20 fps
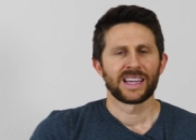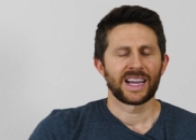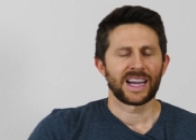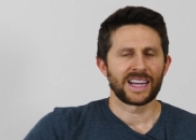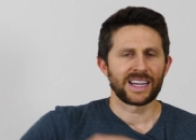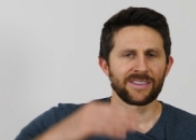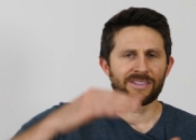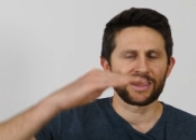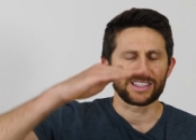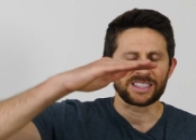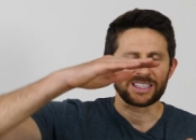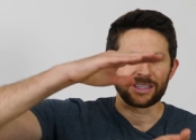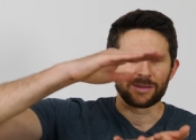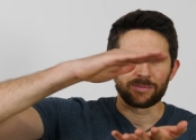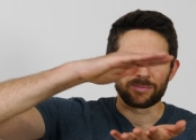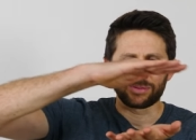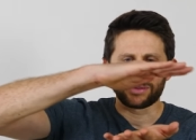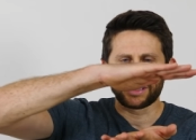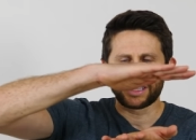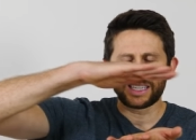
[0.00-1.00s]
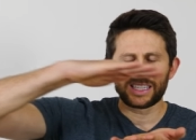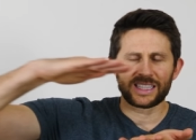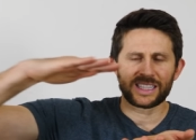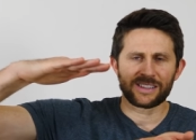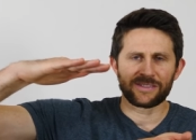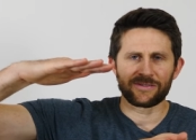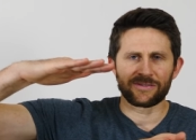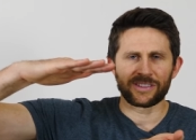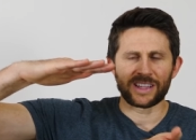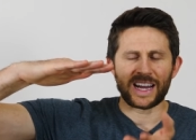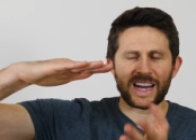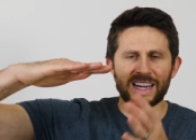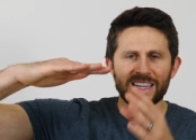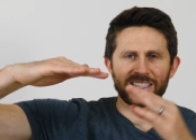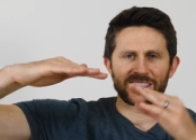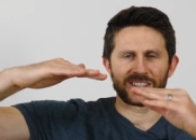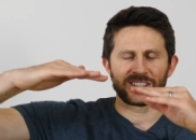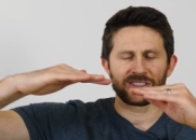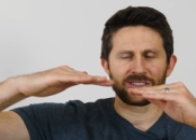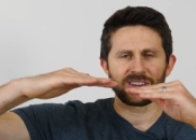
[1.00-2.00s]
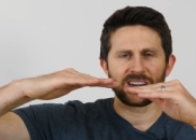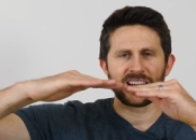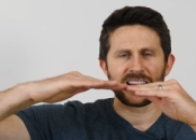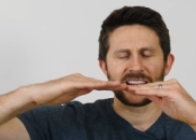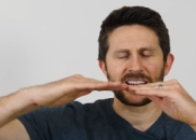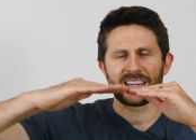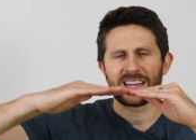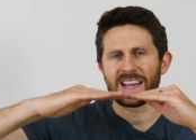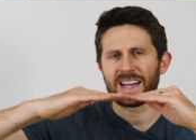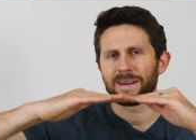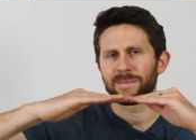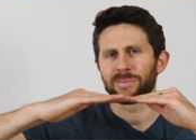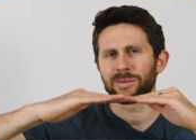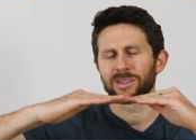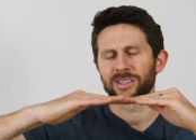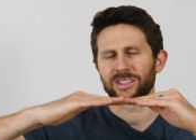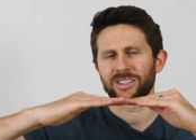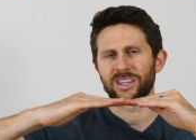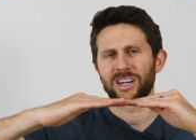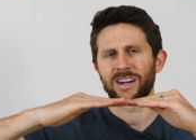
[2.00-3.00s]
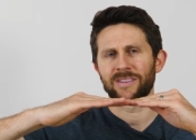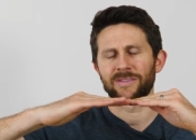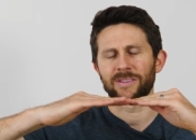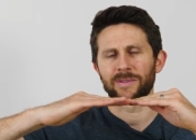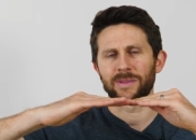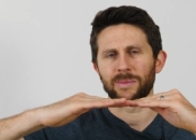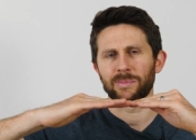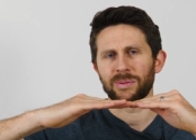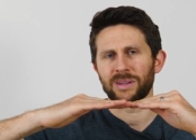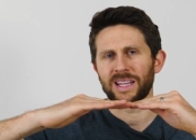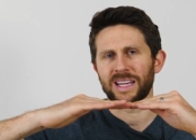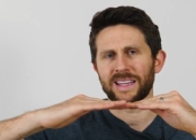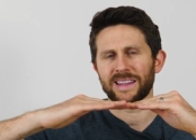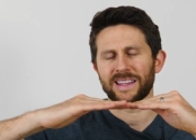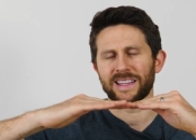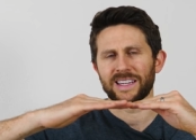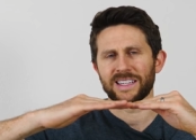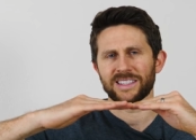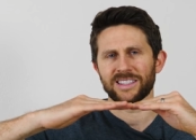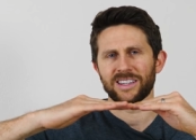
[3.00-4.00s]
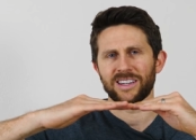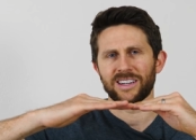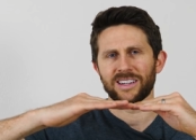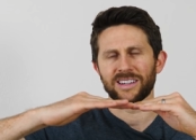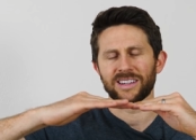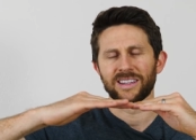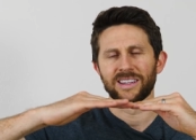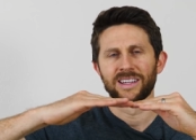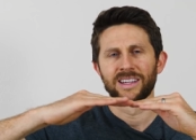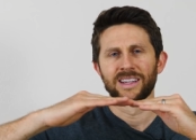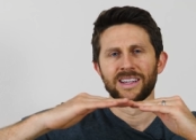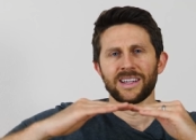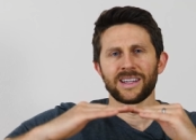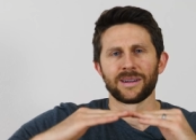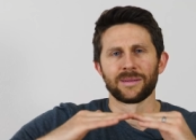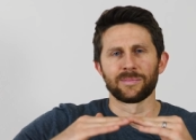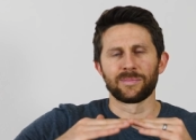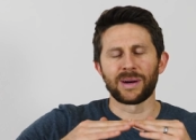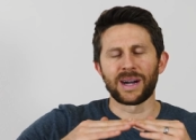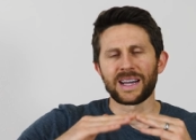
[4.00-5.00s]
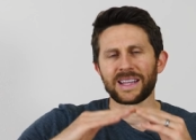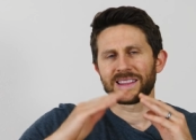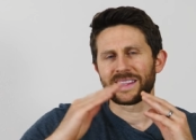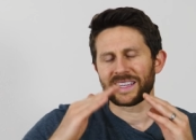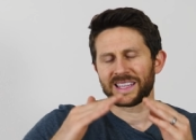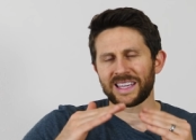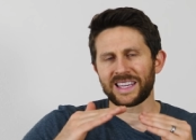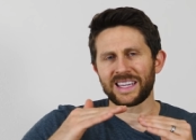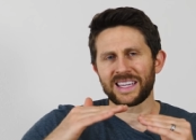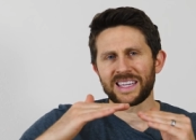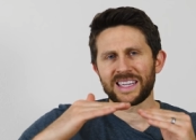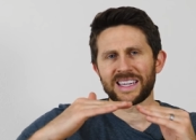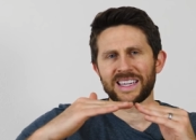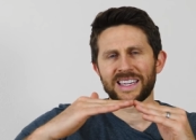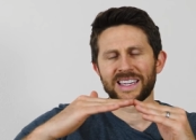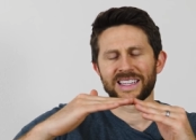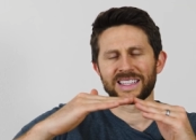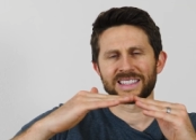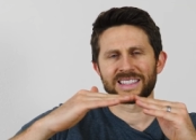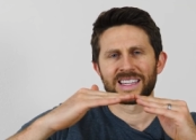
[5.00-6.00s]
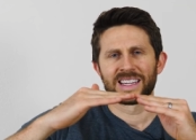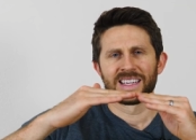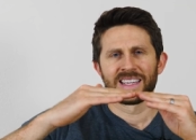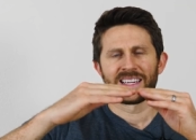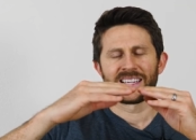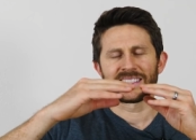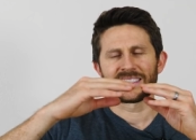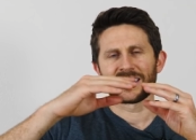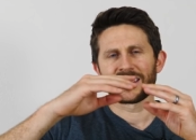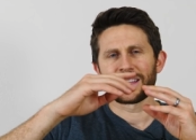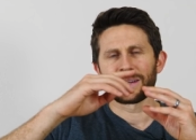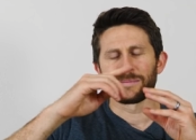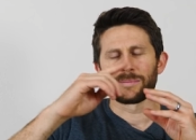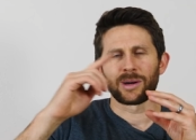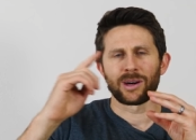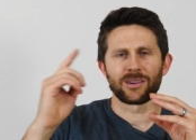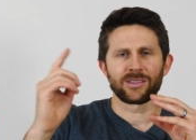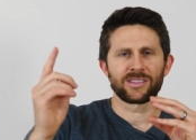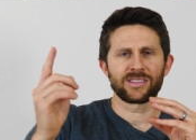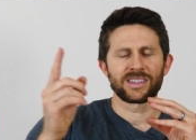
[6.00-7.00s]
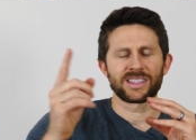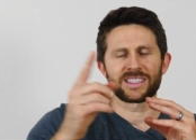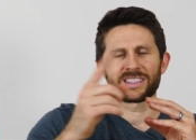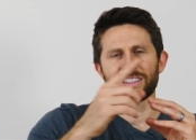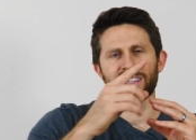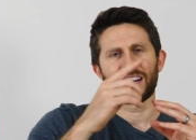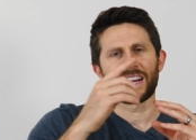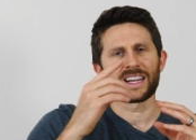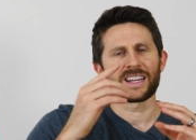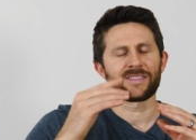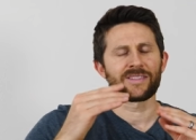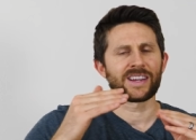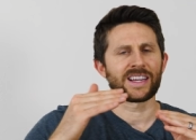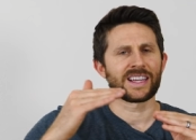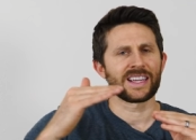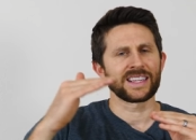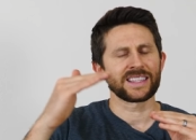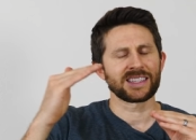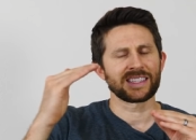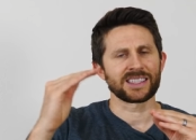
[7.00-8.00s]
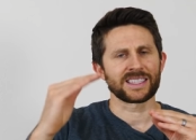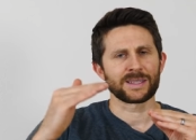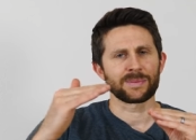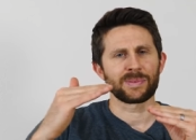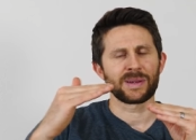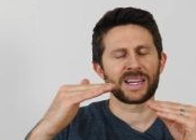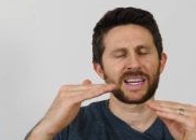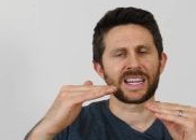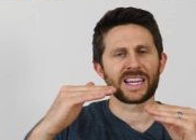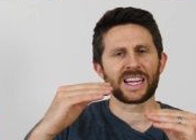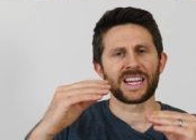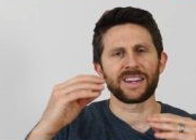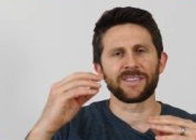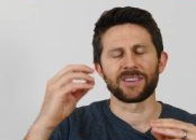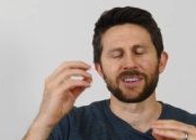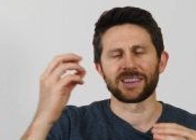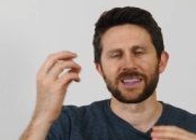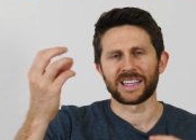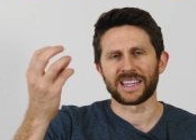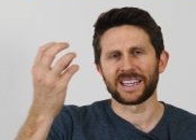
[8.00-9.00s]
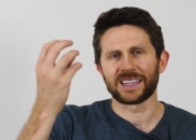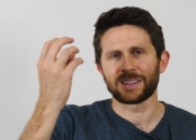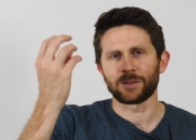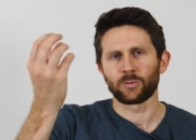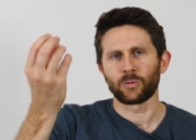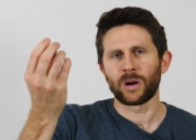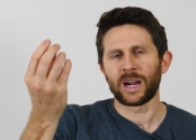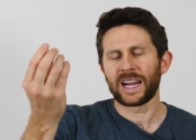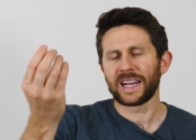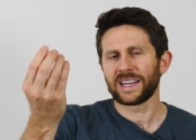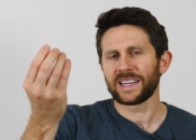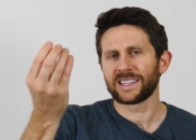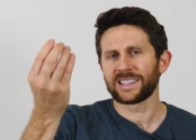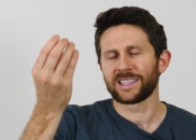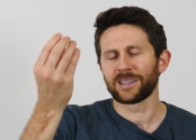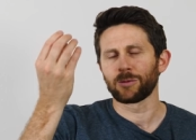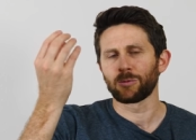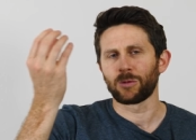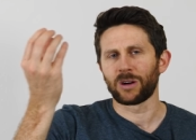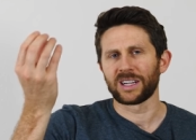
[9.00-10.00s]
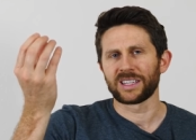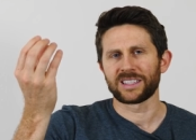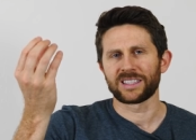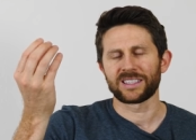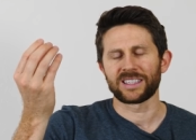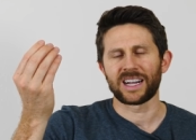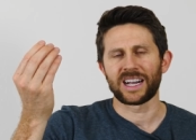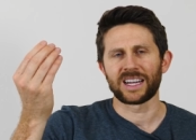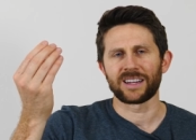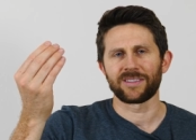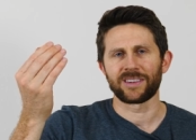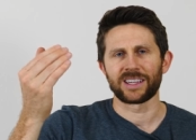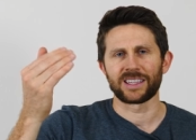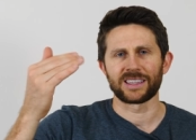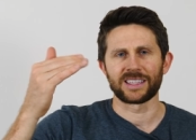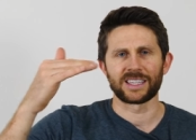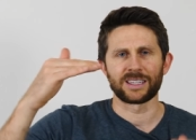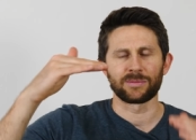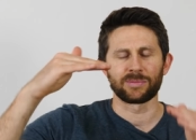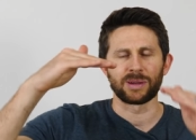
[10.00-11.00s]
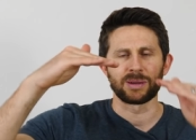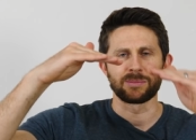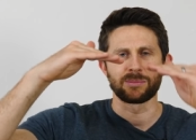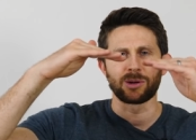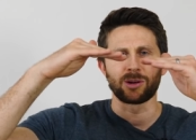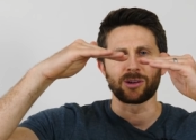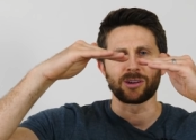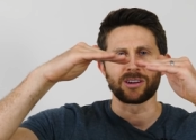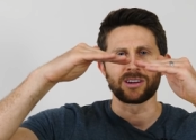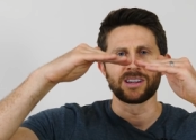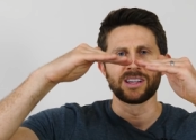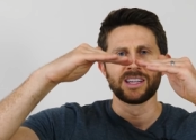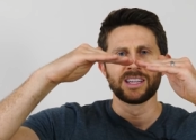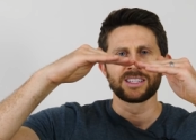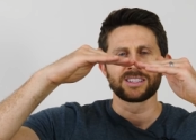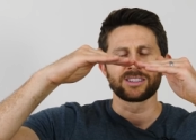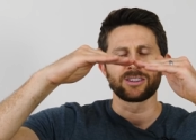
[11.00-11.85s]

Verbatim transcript: And if it's completely flat and straight, it can't push off of the plate that it's on. But the key is that the motor inside of it isn't spinning evenly. It's weighted to one side of it a little bit more.